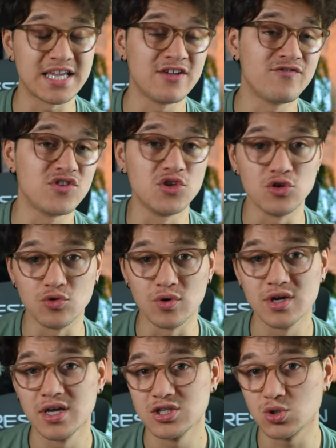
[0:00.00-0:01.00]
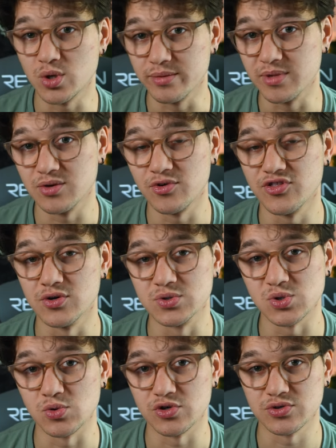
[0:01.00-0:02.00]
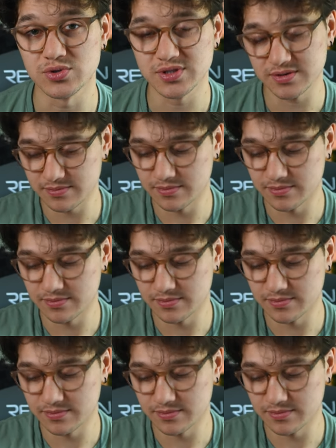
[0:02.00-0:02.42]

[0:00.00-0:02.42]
if you tweet me with those orders.